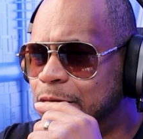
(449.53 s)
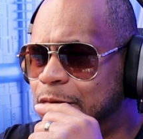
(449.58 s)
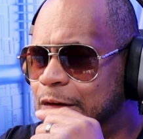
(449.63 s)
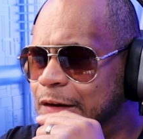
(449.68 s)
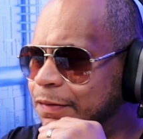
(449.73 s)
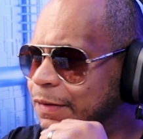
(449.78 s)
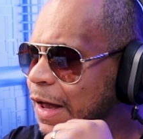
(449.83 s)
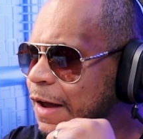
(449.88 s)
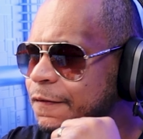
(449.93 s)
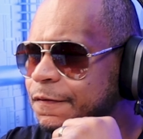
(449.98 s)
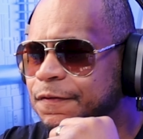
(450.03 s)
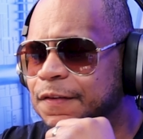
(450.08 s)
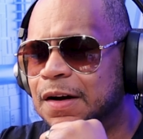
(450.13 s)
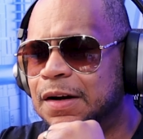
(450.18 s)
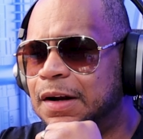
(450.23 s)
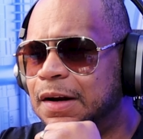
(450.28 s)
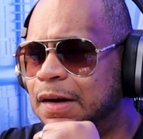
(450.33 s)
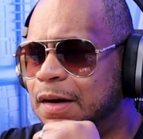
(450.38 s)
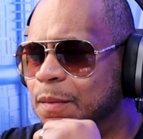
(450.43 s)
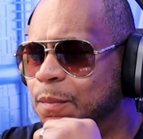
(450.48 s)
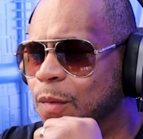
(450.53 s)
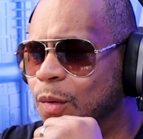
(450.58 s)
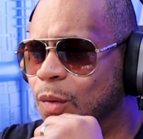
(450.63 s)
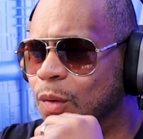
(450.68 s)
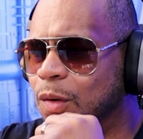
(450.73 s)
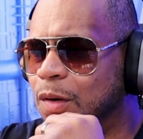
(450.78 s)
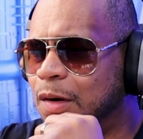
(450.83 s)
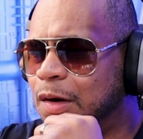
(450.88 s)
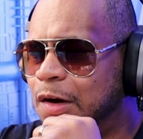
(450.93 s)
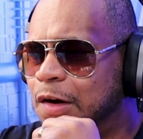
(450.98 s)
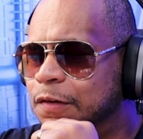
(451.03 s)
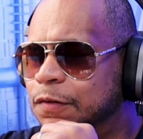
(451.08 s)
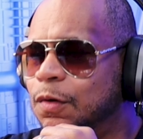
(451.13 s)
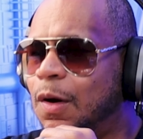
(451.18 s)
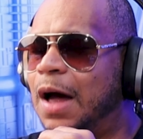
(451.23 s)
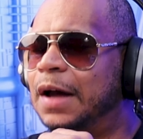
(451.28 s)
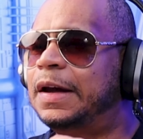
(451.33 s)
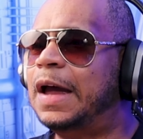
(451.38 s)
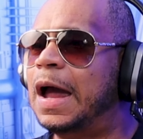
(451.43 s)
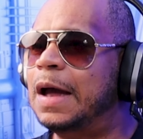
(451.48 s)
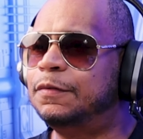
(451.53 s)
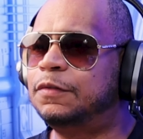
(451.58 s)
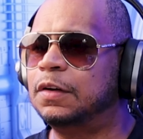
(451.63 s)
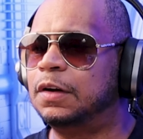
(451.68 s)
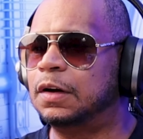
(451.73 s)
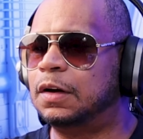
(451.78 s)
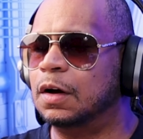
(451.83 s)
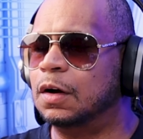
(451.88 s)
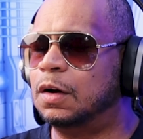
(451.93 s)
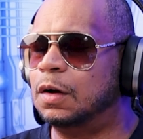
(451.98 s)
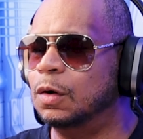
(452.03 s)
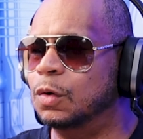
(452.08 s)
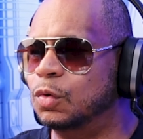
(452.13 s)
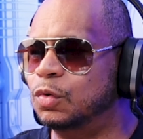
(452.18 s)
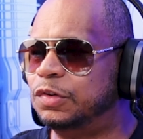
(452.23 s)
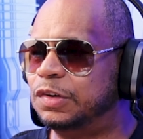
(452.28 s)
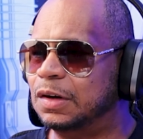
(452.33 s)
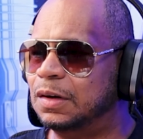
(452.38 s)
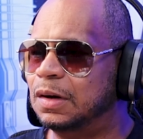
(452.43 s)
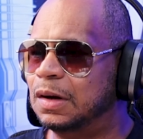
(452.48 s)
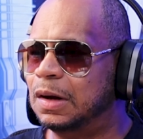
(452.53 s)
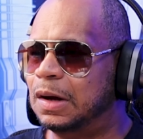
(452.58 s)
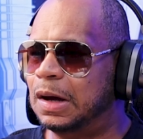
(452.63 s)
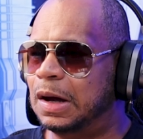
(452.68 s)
This ain't fun anymore. So I came to the conclusion